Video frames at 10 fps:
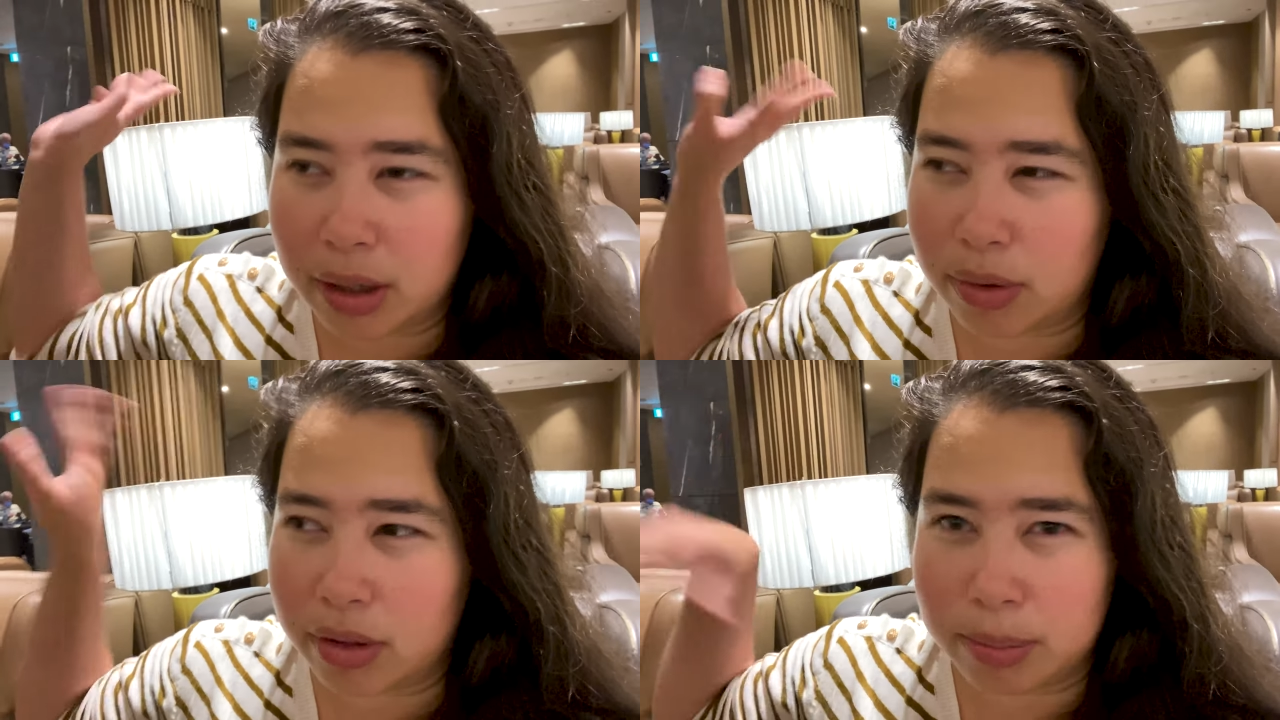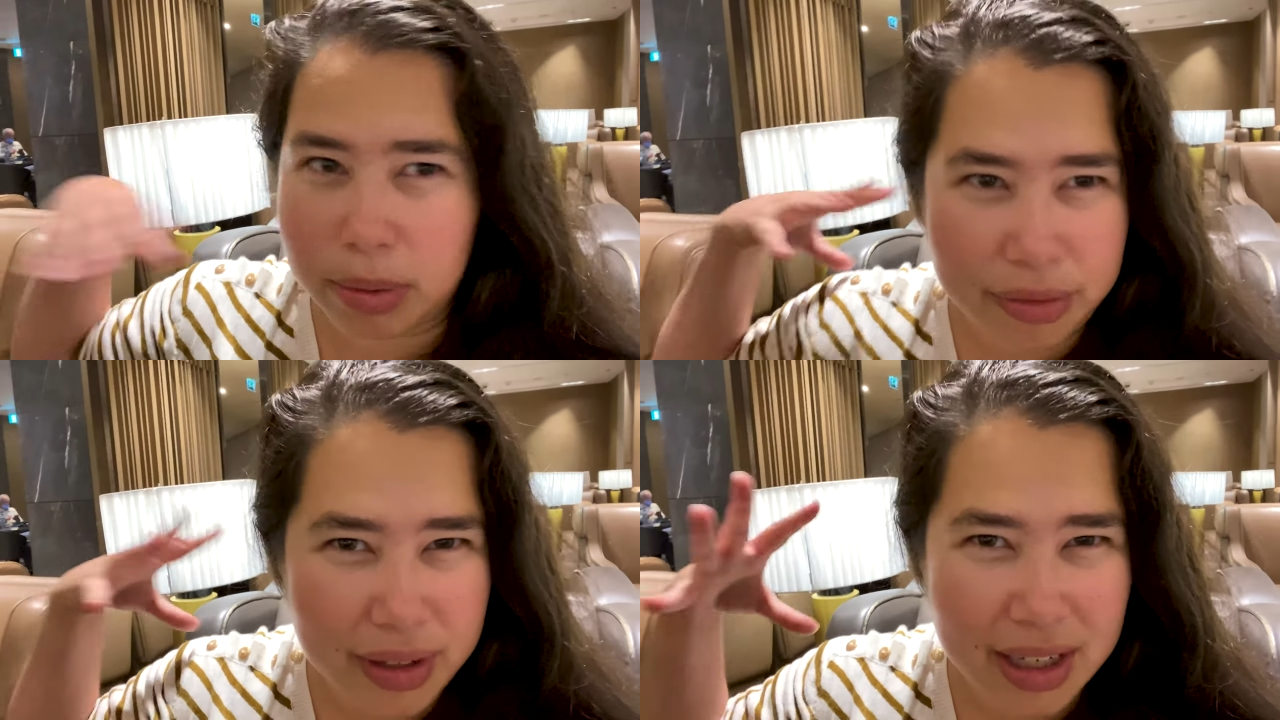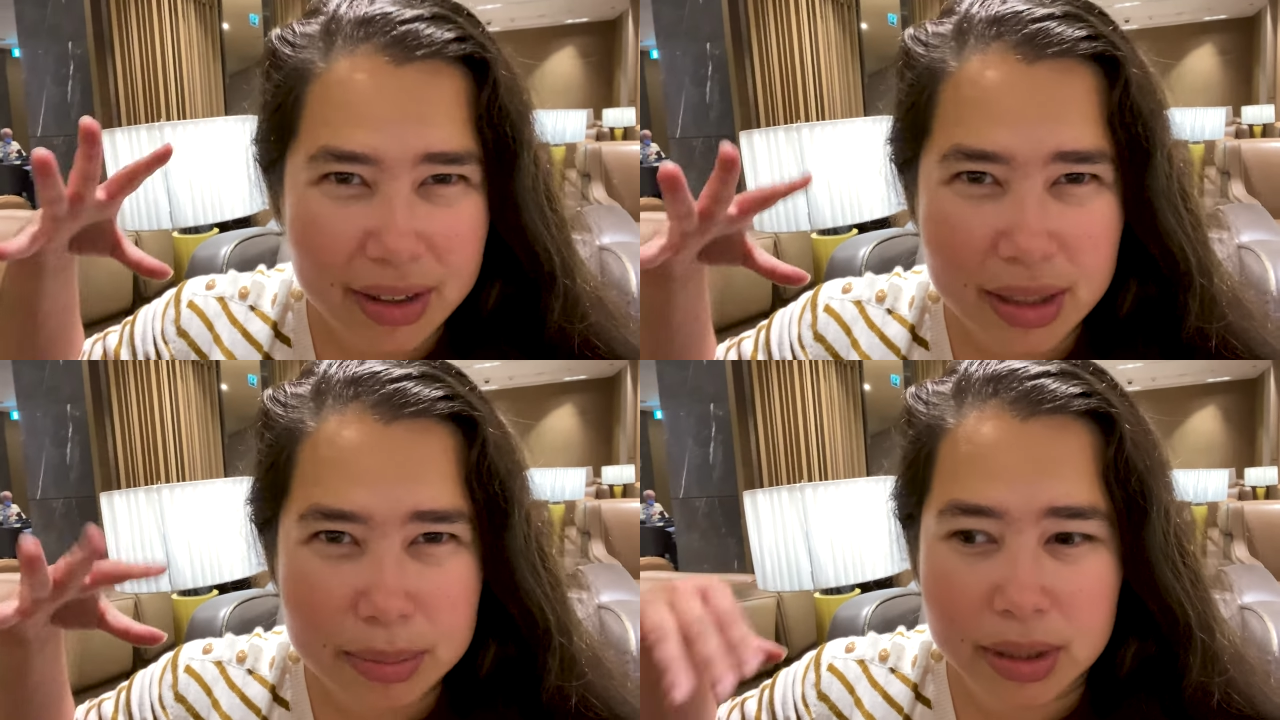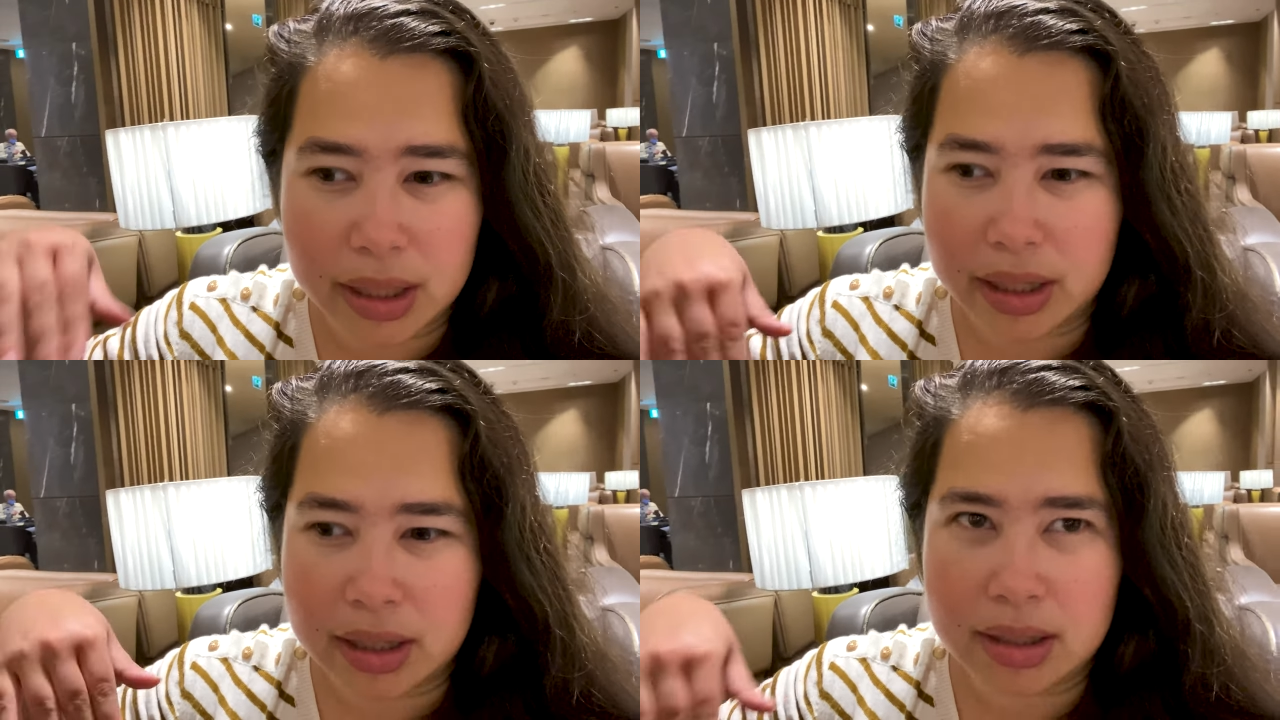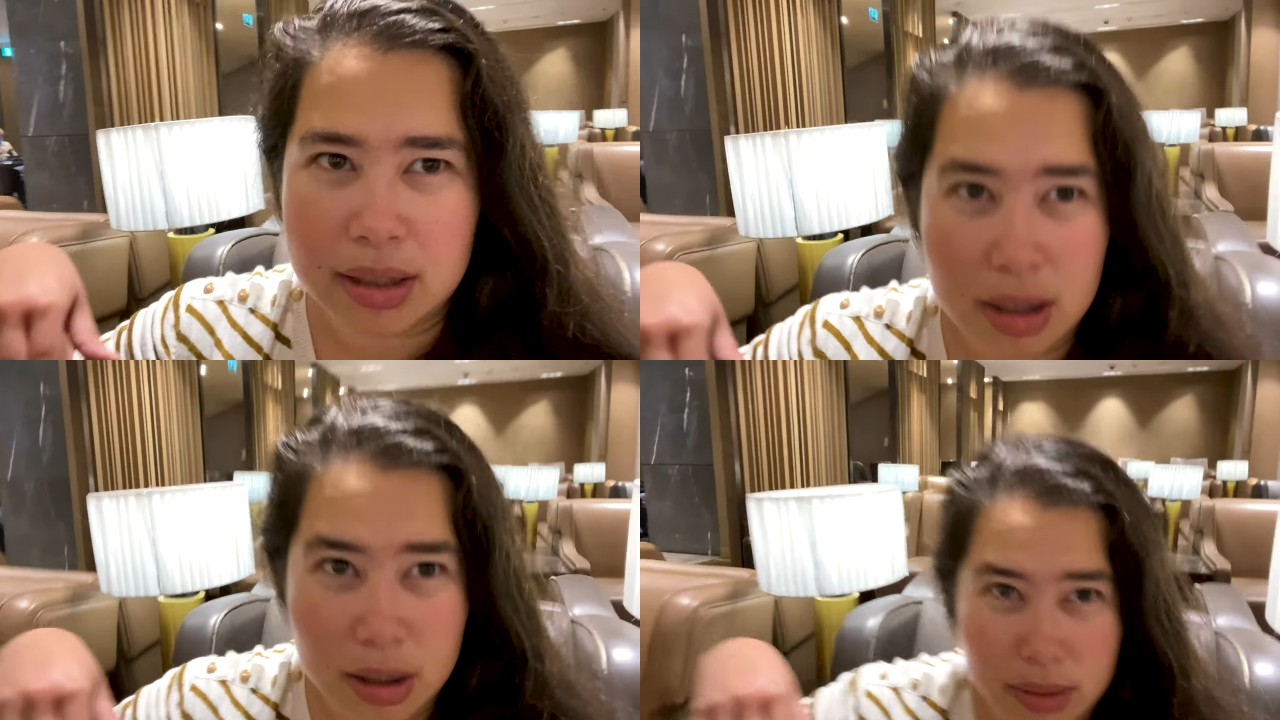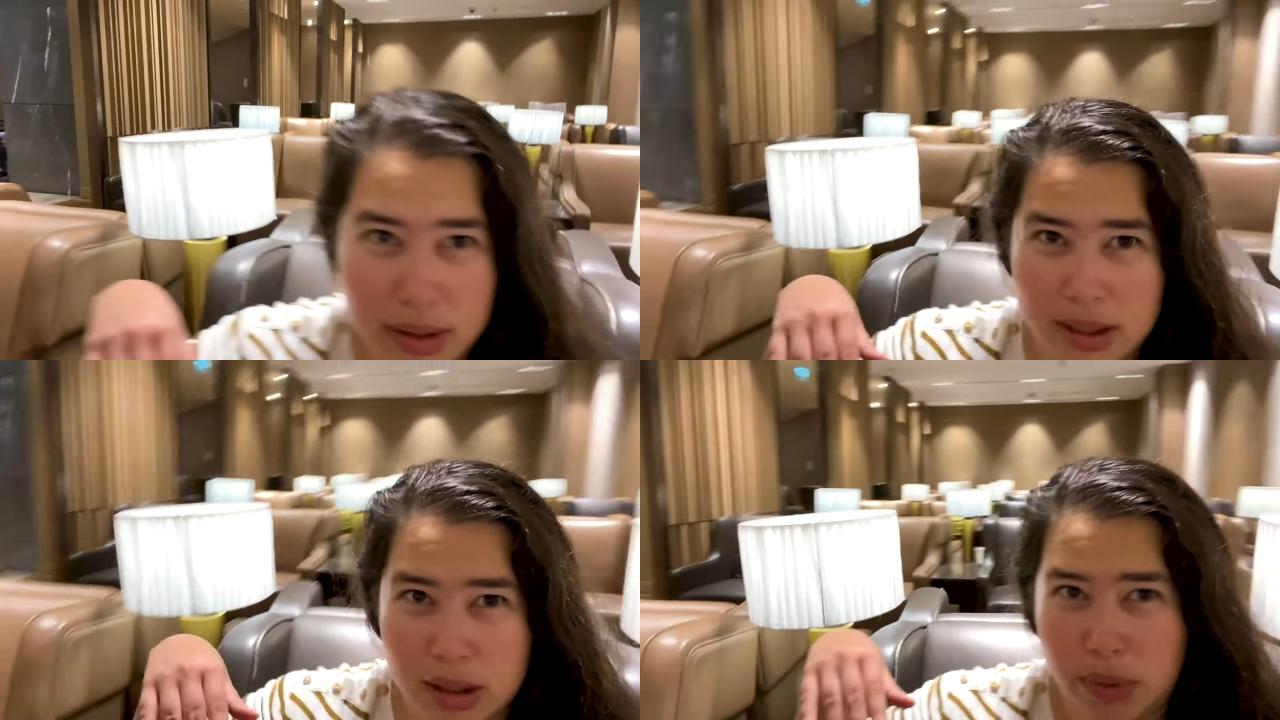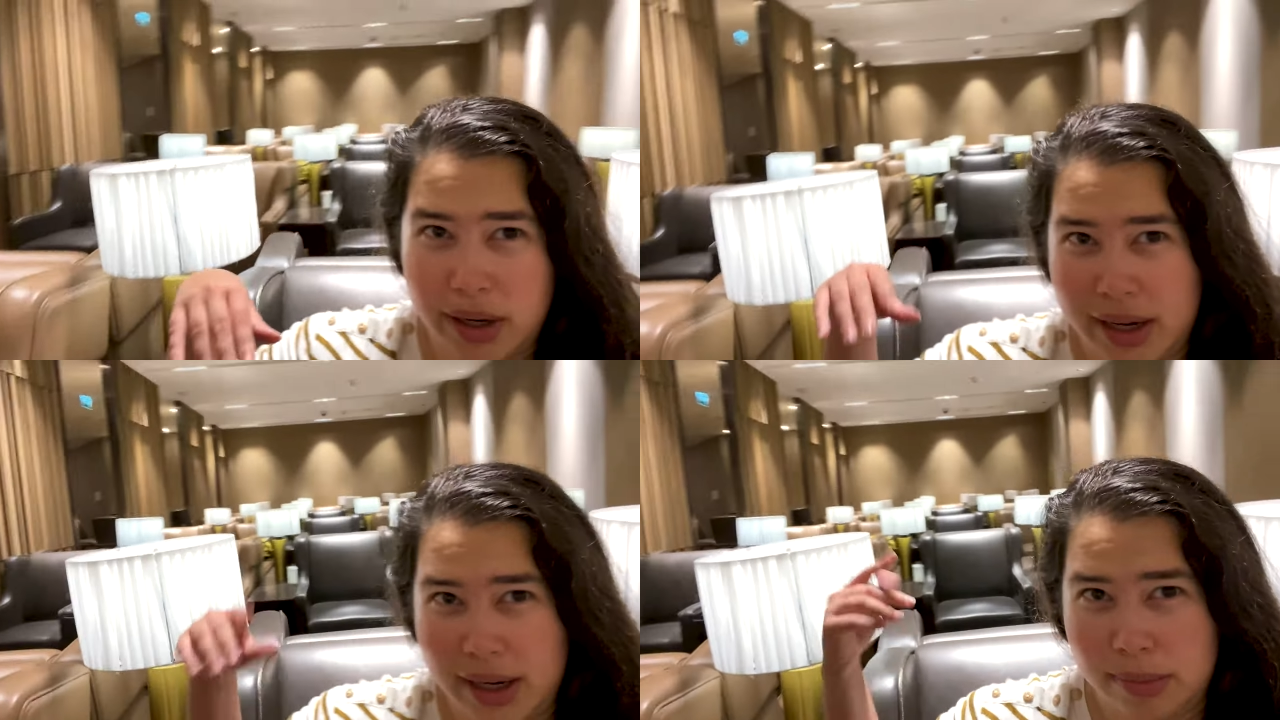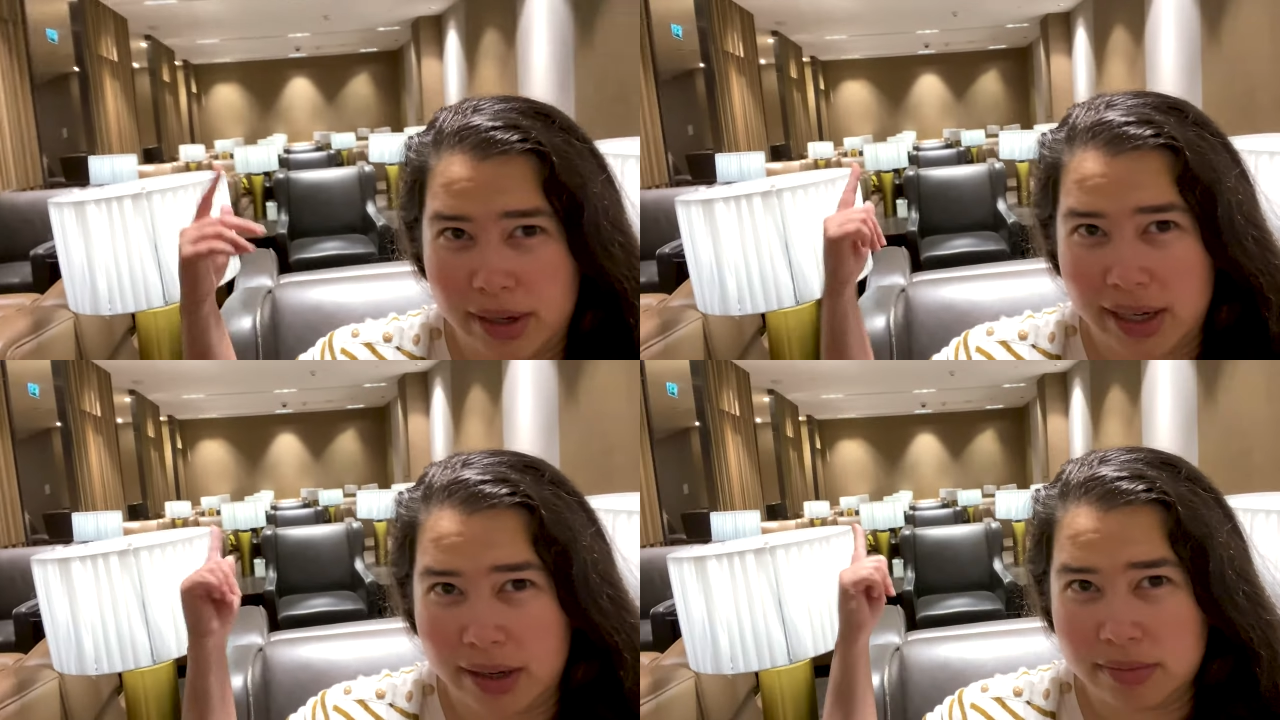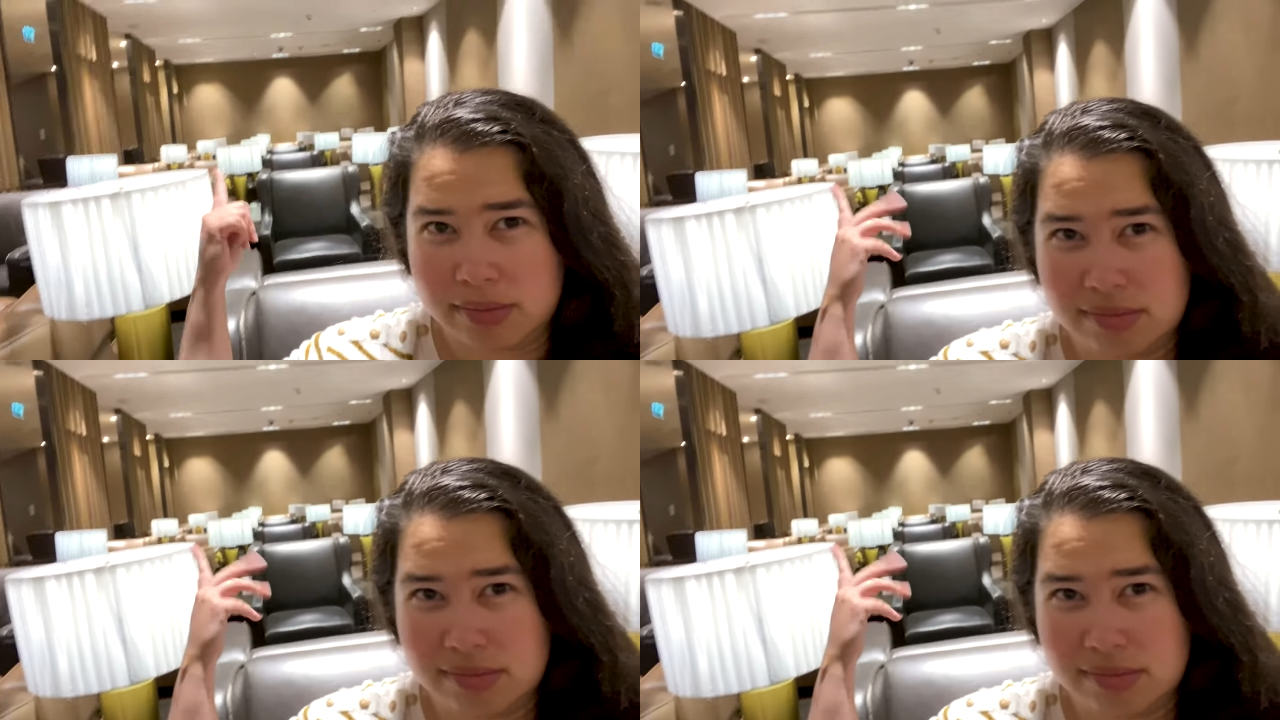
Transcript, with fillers: around the buffet area but like around here where I am right now